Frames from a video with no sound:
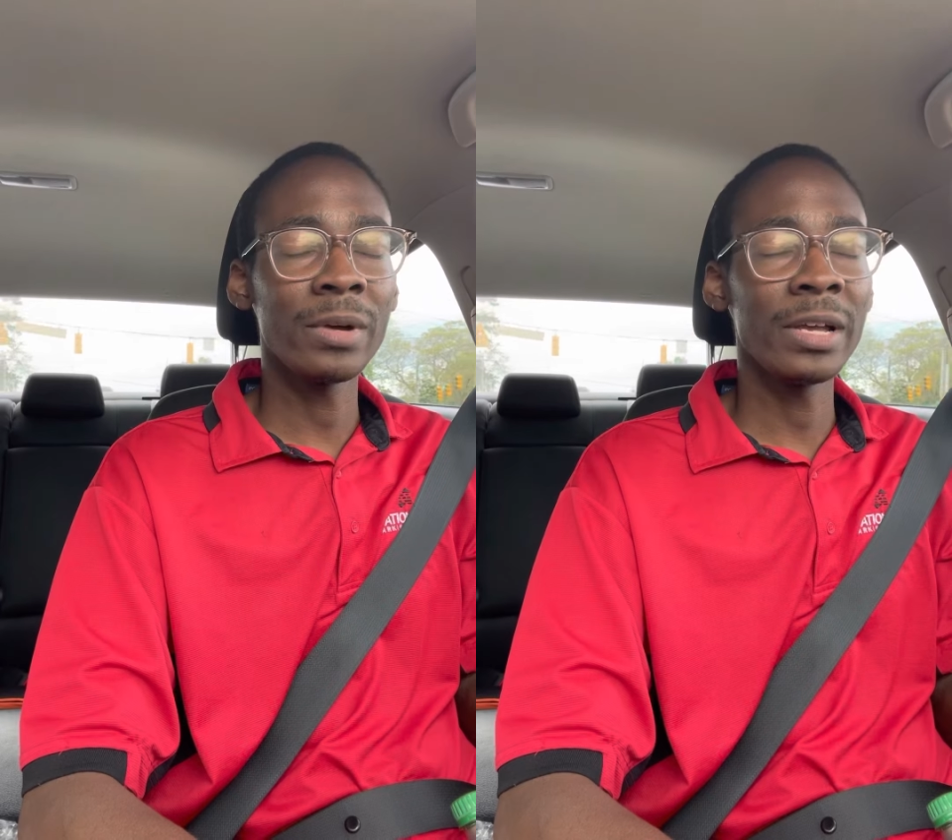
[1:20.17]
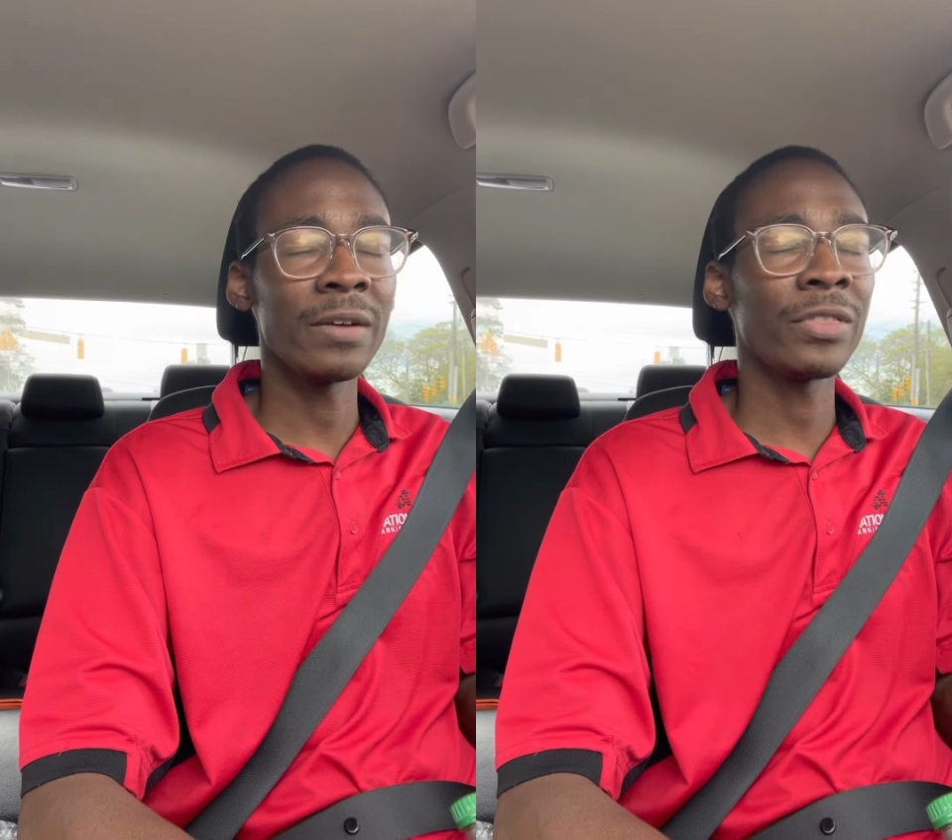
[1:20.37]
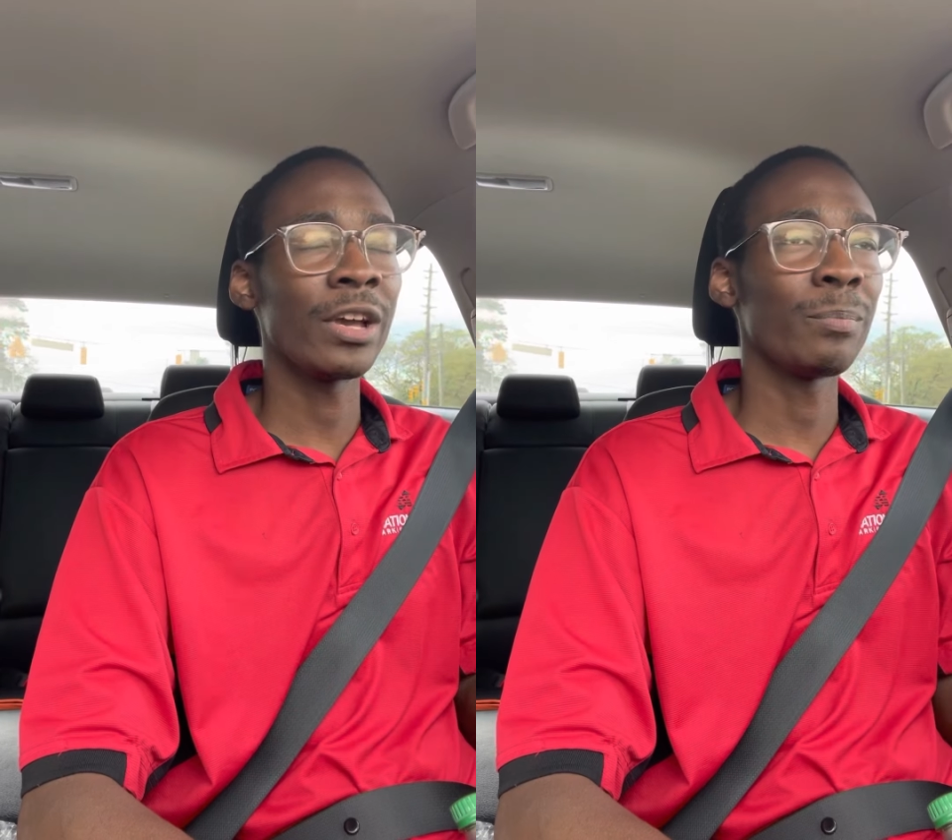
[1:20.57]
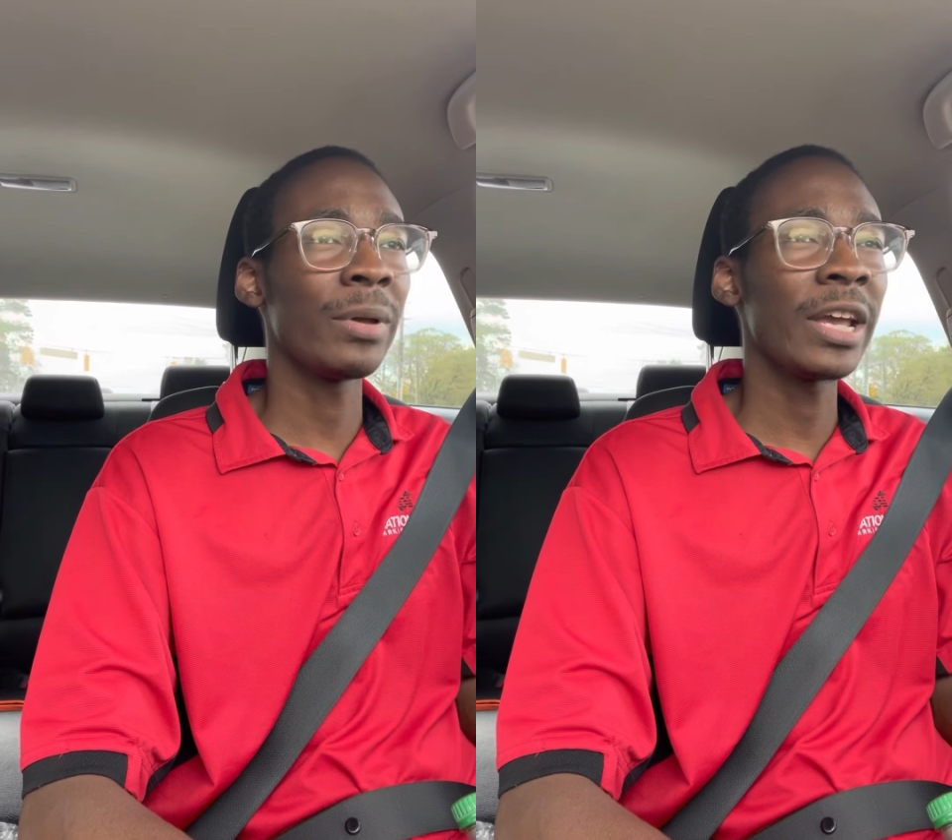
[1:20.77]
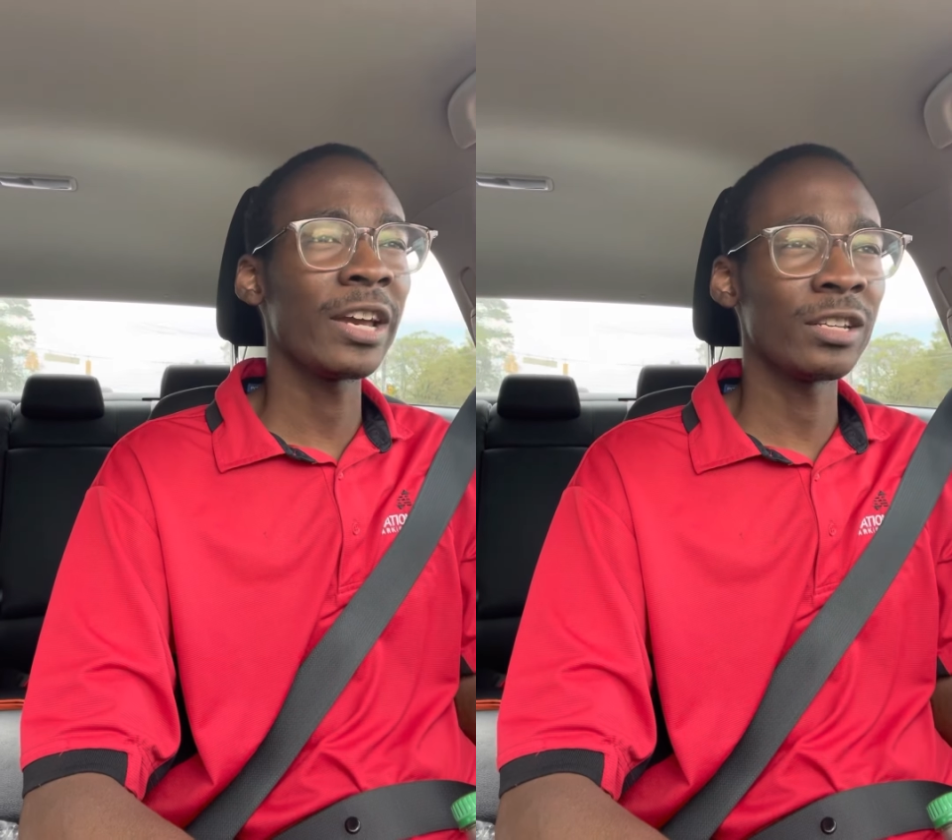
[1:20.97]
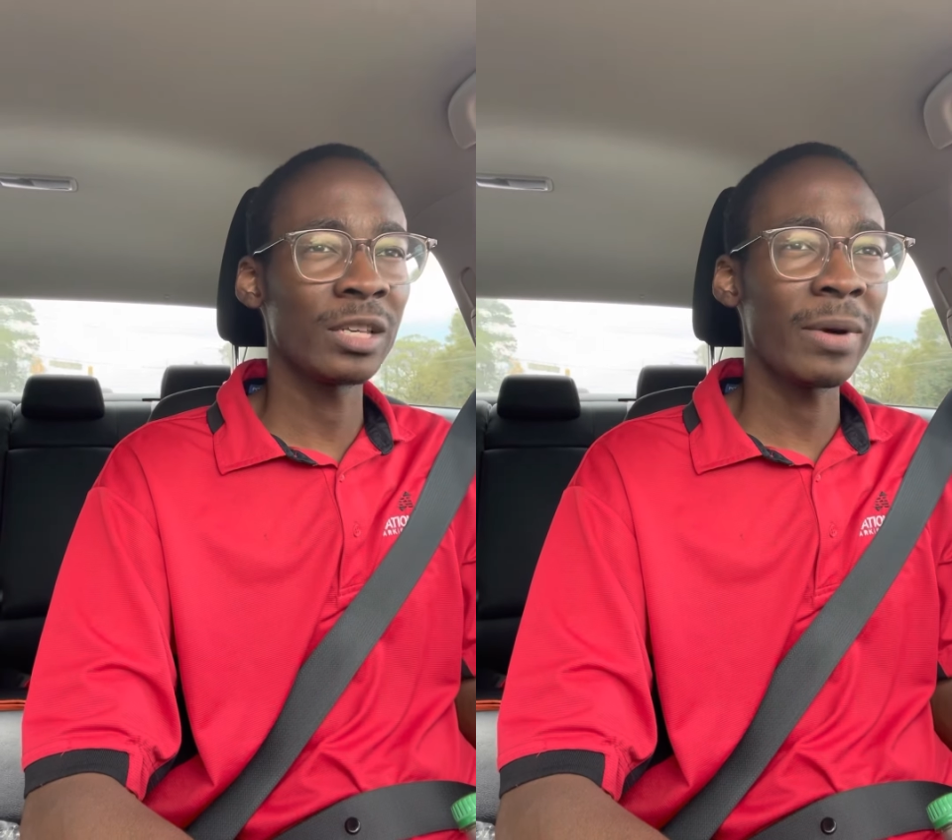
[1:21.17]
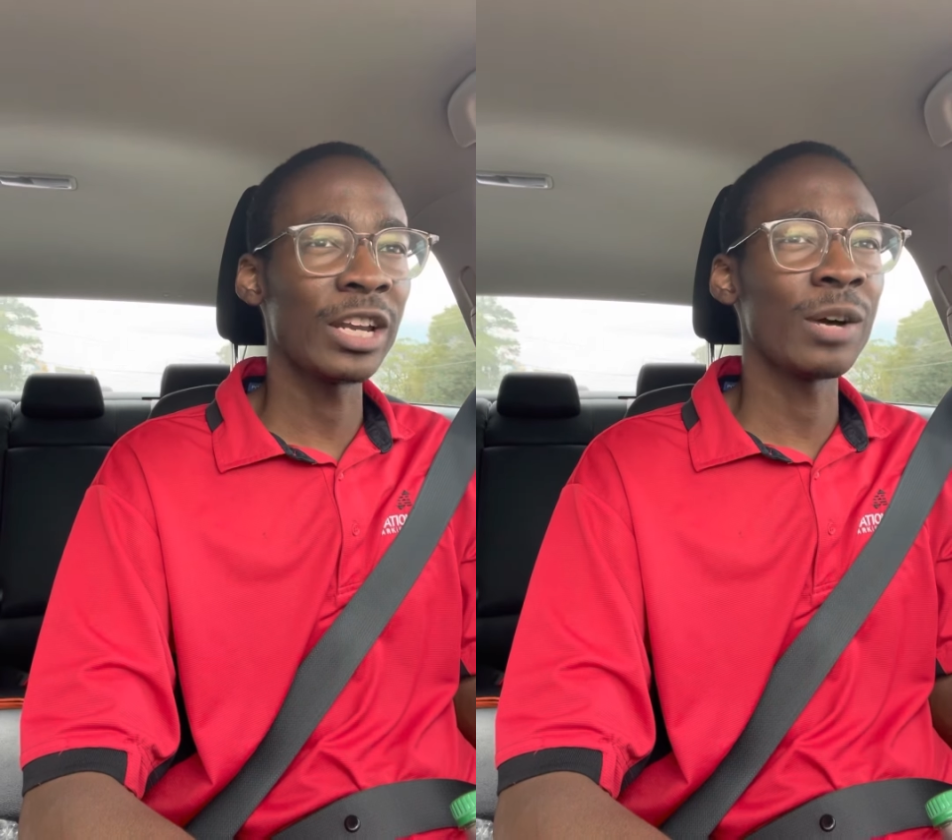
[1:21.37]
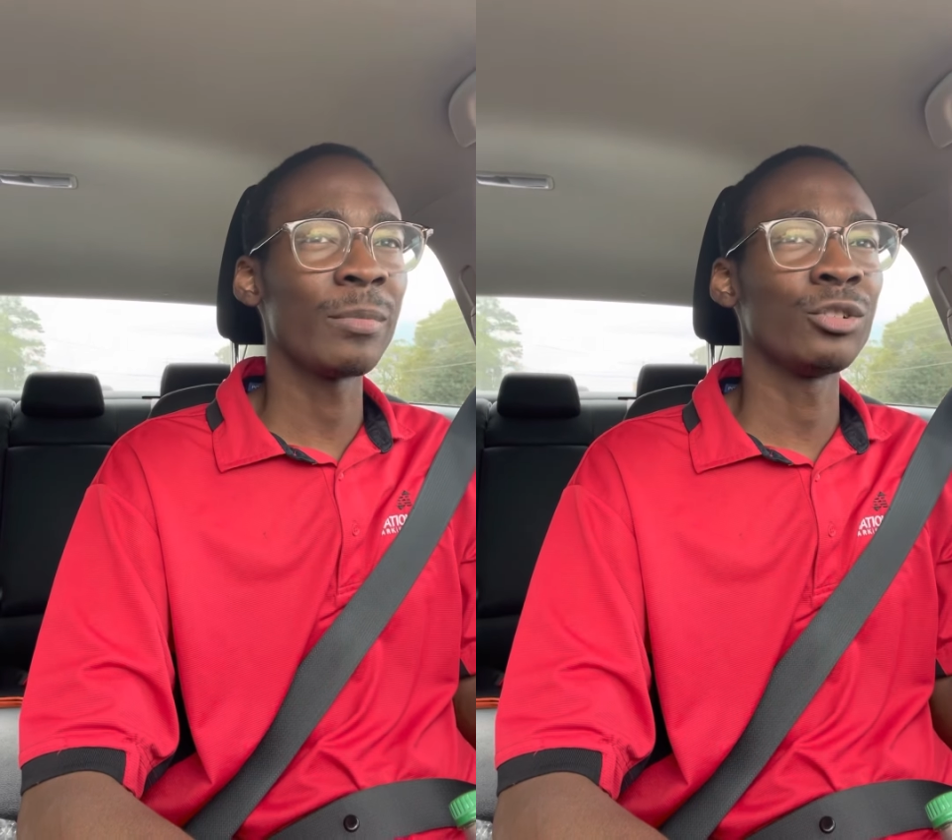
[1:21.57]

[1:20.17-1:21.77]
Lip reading: if they're picking somebody